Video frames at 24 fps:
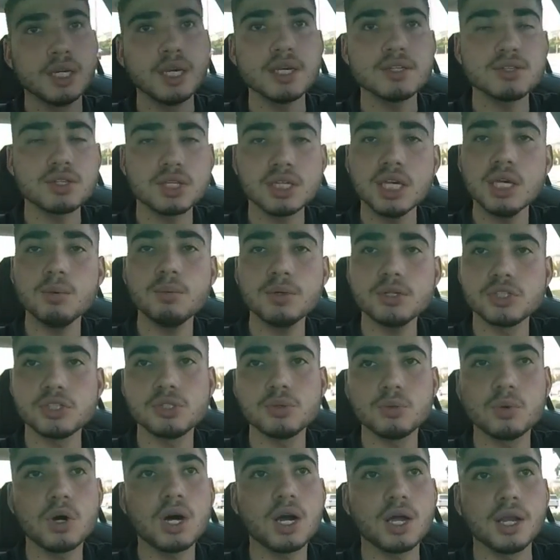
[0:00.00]
Yeah, so get what
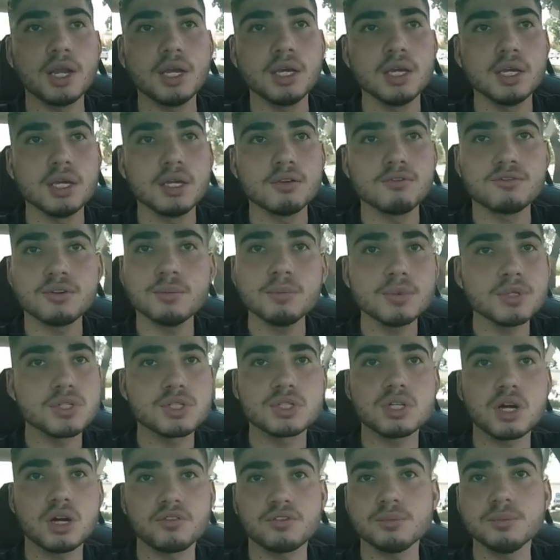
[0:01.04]
you want from the
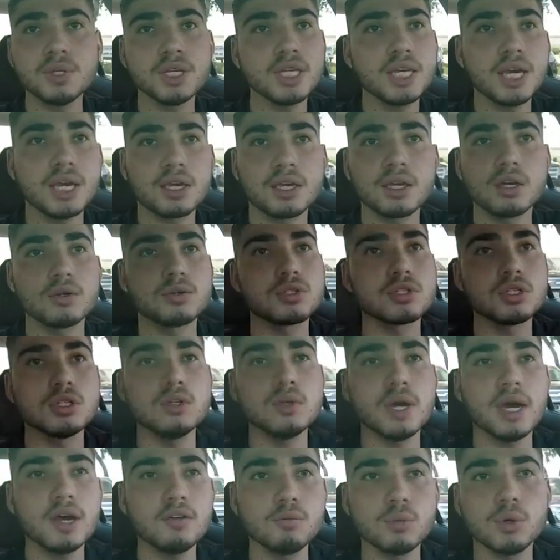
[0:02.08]
start, from the get-go, so
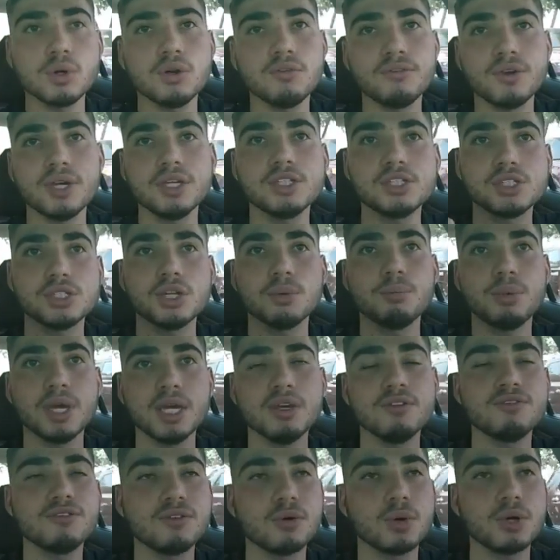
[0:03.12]
you have motivation to
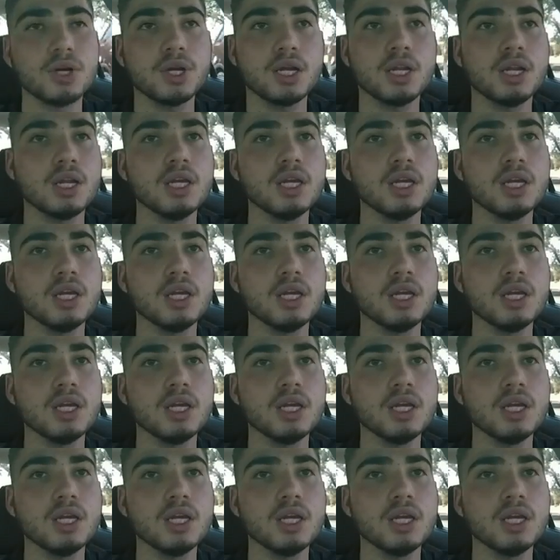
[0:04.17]
pay for it.